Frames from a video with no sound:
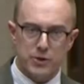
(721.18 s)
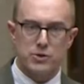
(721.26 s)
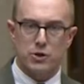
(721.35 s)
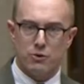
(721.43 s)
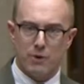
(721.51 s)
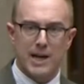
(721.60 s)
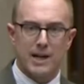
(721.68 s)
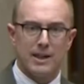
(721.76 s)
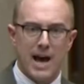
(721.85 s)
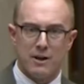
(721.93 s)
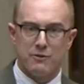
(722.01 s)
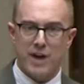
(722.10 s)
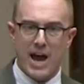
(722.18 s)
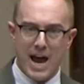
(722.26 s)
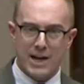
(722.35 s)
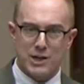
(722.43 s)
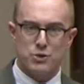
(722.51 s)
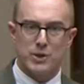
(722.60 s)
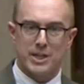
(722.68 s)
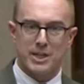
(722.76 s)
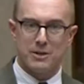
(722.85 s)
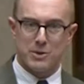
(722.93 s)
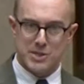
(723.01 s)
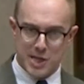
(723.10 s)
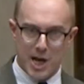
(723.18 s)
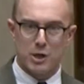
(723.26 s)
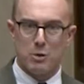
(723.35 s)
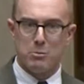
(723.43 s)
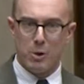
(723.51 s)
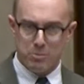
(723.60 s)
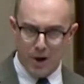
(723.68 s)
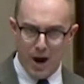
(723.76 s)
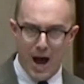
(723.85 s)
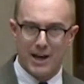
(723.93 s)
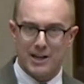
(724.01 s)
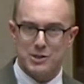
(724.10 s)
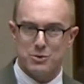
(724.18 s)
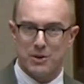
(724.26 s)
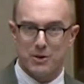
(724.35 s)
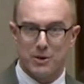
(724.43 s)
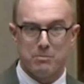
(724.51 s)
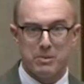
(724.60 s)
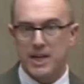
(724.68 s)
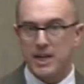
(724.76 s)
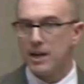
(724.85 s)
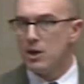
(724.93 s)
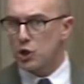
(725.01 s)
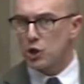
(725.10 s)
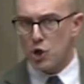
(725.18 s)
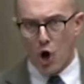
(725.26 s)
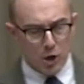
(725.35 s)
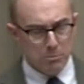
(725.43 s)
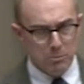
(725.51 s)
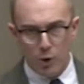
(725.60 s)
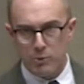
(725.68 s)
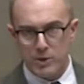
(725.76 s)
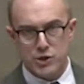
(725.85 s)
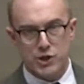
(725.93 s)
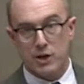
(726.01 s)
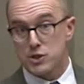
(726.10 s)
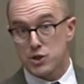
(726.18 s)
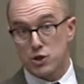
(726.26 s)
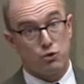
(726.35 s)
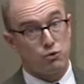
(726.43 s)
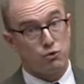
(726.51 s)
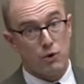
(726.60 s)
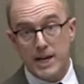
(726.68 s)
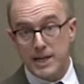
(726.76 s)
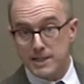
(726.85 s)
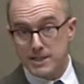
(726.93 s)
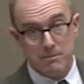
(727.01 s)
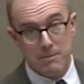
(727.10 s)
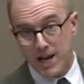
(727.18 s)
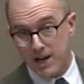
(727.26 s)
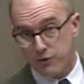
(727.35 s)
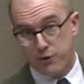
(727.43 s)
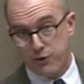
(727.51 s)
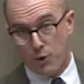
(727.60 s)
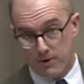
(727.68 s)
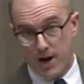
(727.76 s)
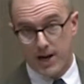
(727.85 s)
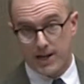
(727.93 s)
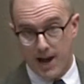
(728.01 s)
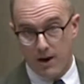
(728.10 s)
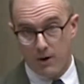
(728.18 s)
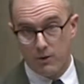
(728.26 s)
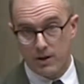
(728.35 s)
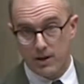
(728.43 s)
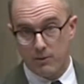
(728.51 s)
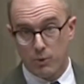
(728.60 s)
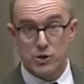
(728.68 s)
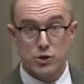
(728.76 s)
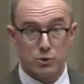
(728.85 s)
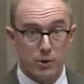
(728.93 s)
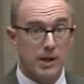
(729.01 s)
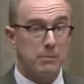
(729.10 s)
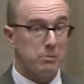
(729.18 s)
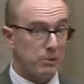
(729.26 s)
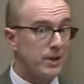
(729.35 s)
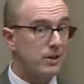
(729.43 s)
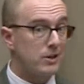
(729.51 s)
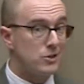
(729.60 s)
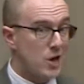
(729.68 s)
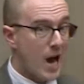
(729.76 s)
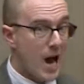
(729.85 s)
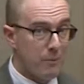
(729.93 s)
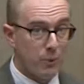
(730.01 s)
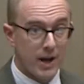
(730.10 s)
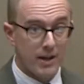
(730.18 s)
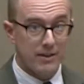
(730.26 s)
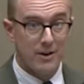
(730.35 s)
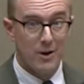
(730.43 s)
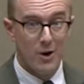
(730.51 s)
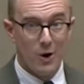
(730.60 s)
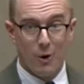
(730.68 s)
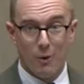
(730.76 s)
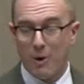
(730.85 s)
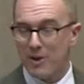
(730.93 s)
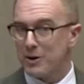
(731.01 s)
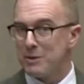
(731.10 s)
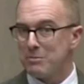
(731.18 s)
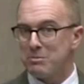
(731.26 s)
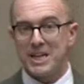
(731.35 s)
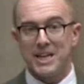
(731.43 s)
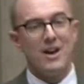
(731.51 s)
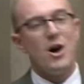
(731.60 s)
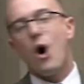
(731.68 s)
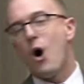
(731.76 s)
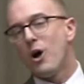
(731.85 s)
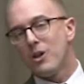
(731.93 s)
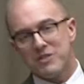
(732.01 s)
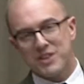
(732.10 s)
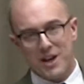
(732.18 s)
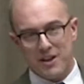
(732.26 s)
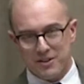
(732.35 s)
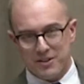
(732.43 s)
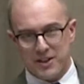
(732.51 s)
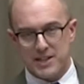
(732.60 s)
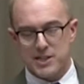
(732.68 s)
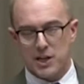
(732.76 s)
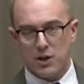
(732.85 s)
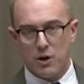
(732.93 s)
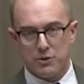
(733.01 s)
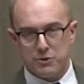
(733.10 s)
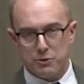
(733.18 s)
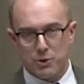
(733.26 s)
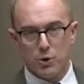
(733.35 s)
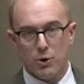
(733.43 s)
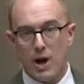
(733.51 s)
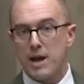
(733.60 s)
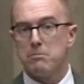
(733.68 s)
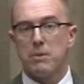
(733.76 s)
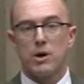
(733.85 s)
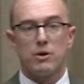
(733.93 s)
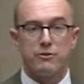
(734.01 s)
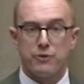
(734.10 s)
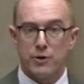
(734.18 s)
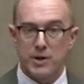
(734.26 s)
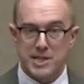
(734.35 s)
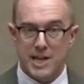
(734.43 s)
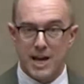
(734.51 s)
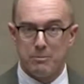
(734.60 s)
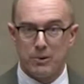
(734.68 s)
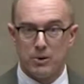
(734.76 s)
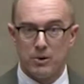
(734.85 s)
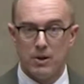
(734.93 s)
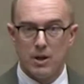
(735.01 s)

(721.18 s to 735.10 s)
degrade a lot of actually recyclable products, whether it be cardboard, which there's great demand for right now, and we're doing a pretty good job with, or whether it be all of the other things that go through a MRF, for example,